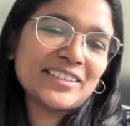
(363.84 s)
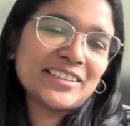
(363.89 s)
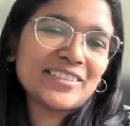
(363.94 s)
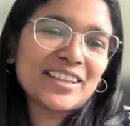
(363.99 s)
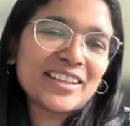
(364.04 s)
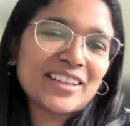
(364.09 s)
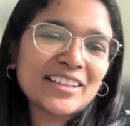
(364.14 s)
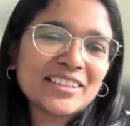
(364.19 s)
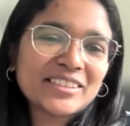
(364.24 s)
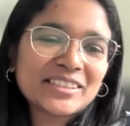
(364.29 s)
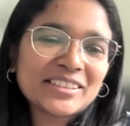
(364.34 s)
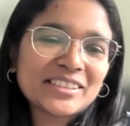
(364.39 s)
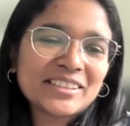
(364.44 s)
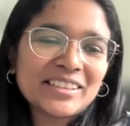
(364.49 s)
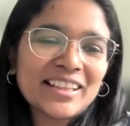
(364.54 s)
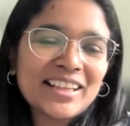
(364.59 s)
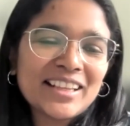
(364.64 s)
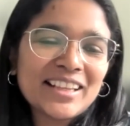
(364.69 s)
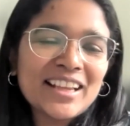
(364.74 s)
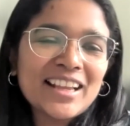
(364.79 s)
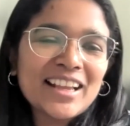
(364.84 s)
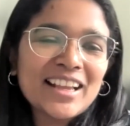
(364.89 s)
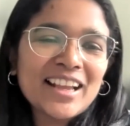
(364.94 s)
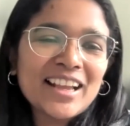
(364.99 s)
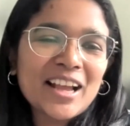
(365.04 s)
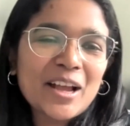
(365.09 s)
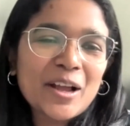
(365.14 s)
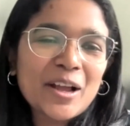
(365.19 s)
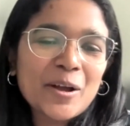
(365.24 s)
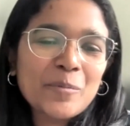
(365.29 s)
the introduction.
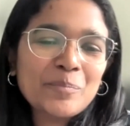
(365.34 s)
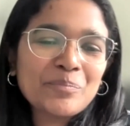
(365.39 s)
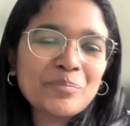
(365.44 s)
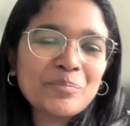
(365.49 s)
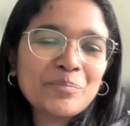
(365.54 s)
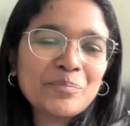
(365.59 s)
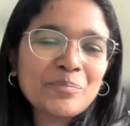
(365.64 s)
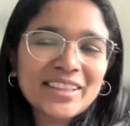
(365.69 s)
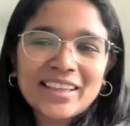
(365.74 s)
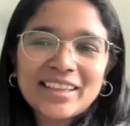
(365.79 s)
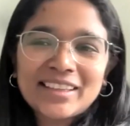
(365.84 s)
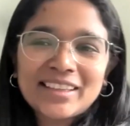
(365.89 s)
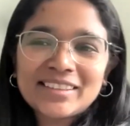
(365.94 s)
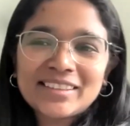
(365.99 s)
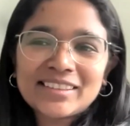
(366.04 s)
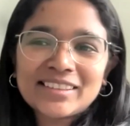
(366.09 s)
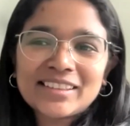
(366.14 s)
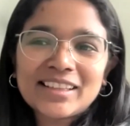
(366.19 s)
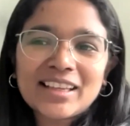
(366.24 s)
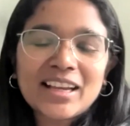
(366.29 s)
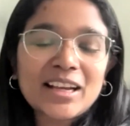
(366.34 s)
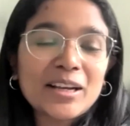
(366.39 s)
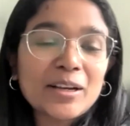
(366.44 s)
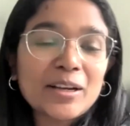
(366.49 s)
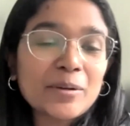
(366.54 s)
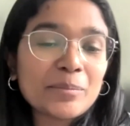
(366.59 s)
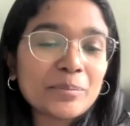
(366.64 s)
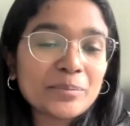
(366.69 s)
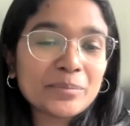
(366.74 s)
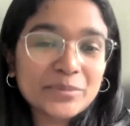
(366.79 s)
Yes,
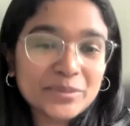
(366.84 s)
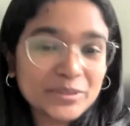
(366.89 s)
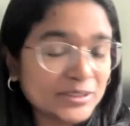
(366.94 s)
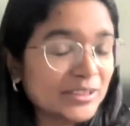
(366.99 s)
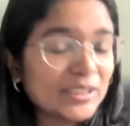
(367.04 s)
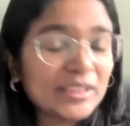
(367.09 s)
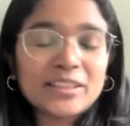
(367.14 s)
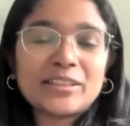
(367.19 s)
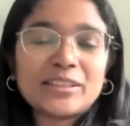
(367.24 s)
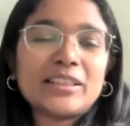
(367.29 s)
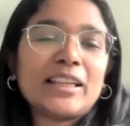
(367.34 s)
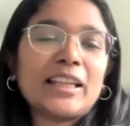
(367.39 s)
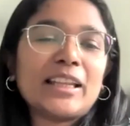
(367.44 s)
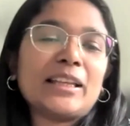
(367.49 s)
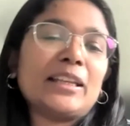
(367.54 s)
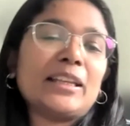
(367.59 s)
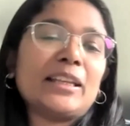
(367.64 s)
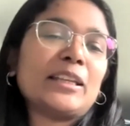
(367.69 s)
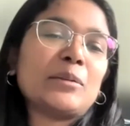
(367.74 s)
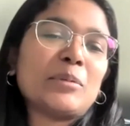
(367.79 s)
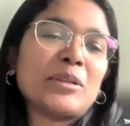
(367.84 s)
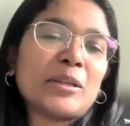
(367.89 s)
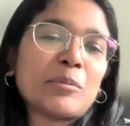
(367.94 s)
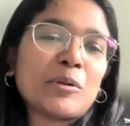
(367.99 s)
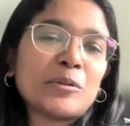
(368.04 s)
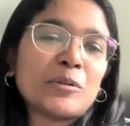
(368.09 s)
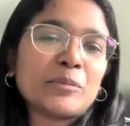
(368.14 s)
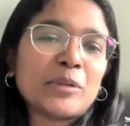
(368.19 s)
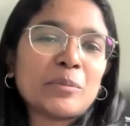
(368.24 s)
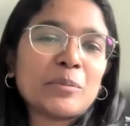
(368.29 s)
a little bit
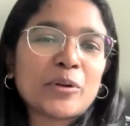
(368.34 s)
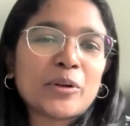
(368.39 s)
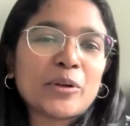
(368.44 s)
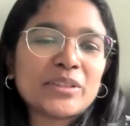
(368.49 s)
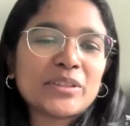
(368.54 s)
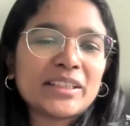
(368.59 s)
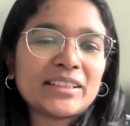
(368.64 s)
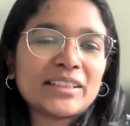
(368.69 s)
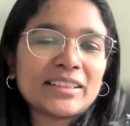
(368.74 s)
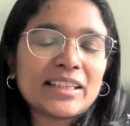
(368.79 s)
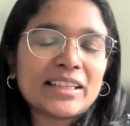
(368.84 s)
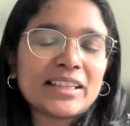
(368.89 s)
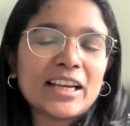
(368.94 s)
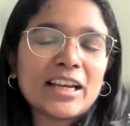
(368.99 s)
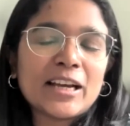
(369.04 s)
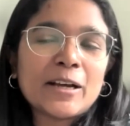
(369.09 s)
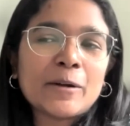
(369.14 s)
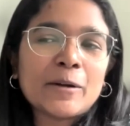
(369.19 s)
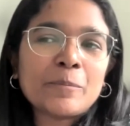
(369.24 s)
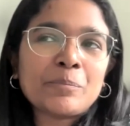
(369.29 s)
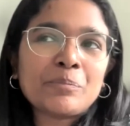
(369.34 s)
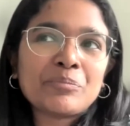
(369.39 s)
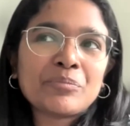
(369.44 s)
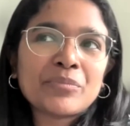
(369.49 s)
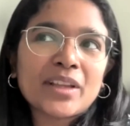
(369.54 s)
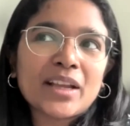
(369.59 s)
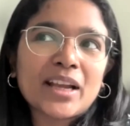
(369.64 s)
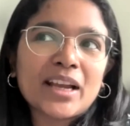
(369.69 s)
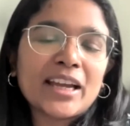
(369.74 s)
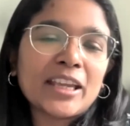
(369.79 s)
about my project.
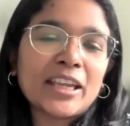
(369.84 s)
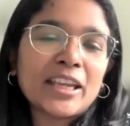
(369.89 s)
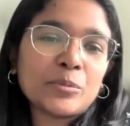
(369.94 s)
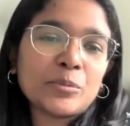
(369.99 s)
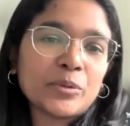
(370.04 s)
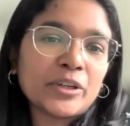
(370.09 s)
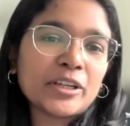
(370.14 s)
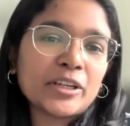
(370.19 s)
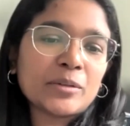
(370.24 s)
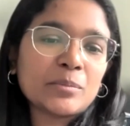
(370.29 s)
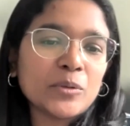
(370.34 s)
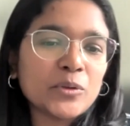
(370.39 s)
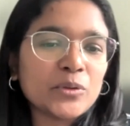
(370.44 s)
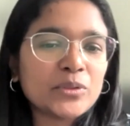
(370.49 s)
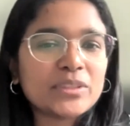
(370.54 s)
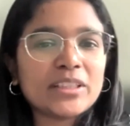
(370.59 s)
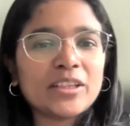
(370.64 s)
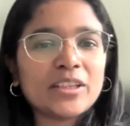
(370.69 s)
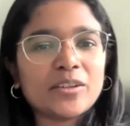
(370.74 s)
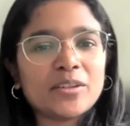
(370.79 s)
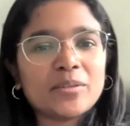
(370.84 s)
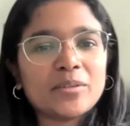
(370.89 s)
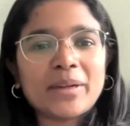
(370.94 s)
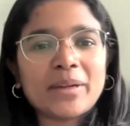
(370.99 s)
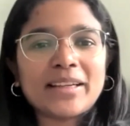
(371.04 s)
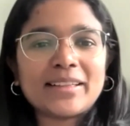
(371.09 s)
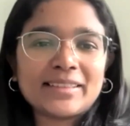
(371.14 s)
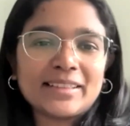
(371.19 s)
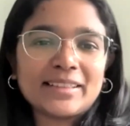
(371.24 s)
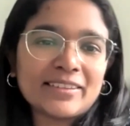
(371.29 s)
I work mostly on
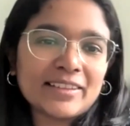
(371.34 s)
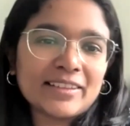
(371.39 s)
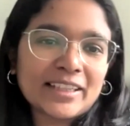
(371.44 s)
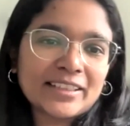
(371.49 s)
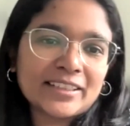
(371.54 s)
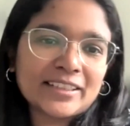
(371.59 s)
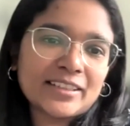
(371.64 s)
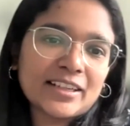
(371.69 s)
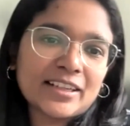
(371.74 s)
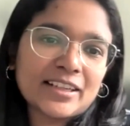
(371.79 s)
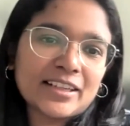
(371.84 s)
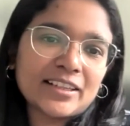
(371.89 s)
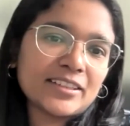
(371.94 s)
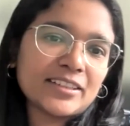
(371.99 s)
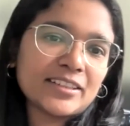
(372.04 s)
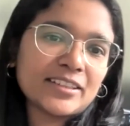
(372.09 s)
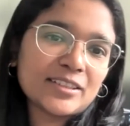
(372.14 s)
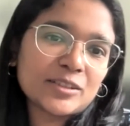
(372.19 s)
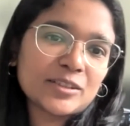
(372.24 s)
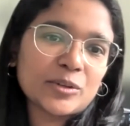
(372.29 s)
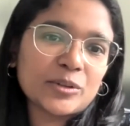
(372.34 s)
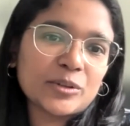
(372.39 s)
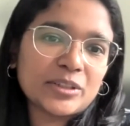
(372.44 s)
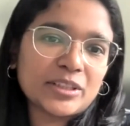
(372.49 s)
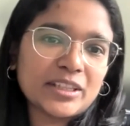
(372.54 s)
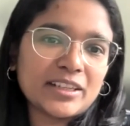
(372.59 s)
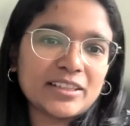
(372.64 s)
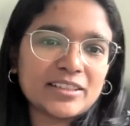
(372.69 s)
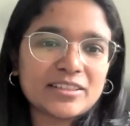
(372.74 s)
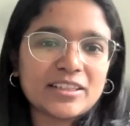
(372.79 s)
medicine-related articles
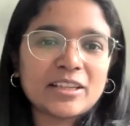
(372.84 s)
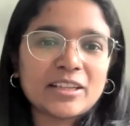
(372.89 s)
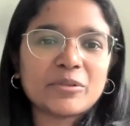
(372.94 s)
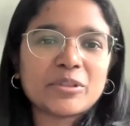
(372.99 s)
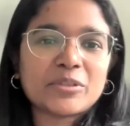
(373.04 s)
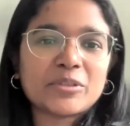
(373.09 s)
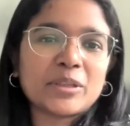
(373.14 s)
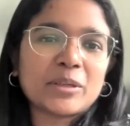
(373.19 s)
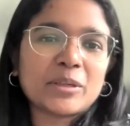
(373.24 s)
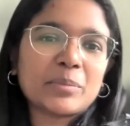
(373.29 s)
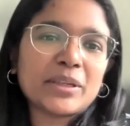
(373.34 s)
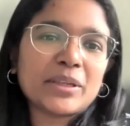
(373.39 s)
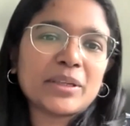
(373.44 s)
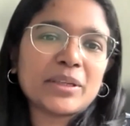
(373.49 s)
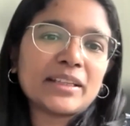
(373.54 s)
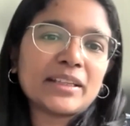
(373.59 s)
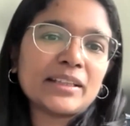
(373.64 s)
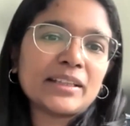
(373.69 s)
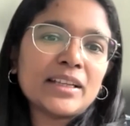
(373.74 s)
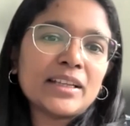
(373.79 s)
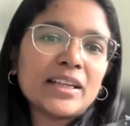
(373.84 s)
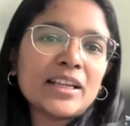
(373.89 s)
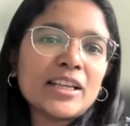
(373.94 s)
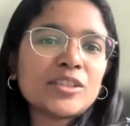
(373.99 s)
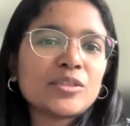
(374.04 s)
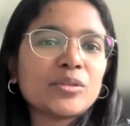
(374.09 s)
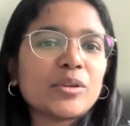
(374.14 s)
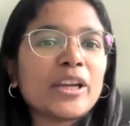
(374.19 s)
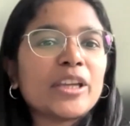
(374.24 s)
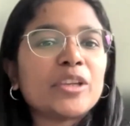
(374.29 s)
on English language Wikipedia.
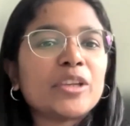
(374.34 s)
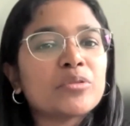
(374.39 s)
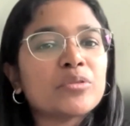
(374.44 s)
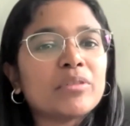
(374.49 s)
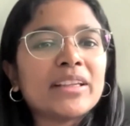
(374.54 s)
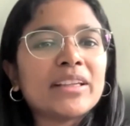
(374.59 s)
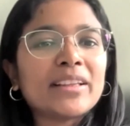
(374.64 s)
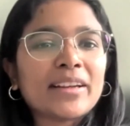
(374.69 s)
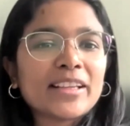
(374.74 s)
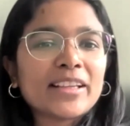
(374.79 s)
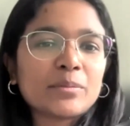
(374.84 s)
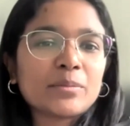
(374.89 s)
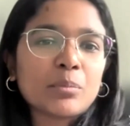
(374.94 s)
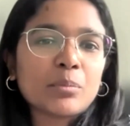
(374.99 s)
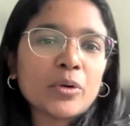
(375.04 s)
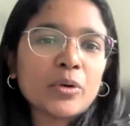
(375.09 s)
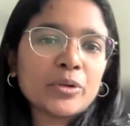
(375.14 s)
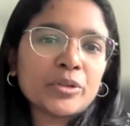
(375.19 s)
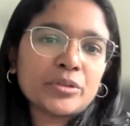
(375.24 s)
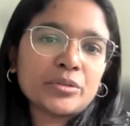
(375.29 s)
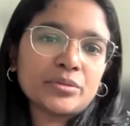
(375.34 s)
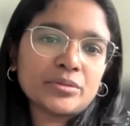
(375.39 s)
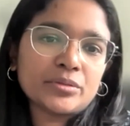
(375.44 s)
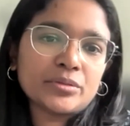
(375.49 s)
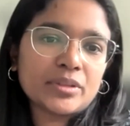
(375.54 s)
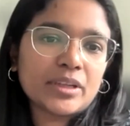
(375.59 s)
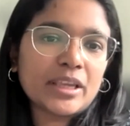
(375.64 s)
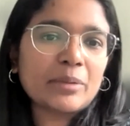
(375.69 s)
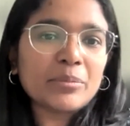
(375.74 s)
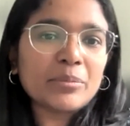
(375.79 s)
So I usually respond
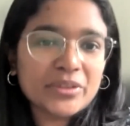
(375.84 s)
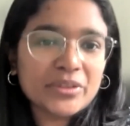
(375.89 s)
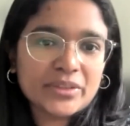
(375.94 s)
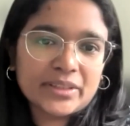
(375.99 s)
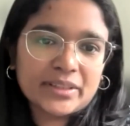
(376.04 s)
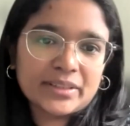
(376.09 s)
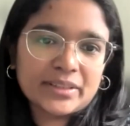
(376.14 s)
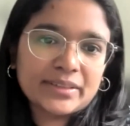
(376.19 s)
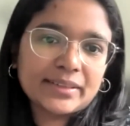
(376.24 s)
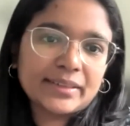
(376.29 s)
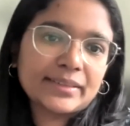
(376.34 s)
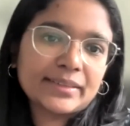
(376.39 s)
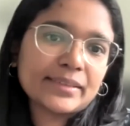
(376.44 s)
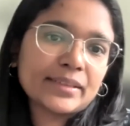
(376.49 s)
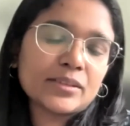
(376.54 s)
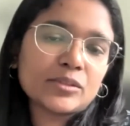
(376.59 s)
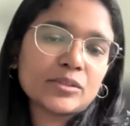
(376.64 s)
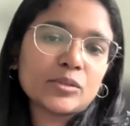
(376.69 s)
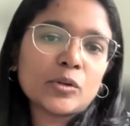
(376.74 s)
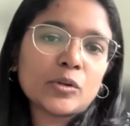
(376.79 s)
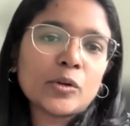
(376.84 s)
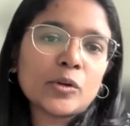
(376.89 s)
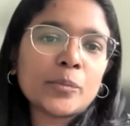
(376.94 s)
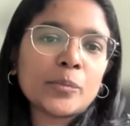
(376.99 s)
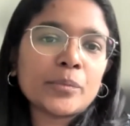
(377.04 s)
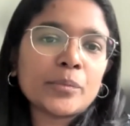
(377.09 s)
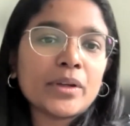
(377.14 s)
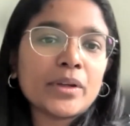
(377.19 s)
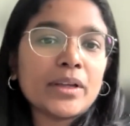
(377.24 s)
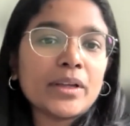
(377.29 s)
to emergencies.
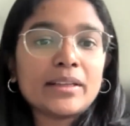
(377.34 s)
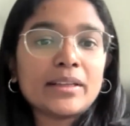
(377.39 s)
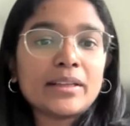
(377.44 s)
So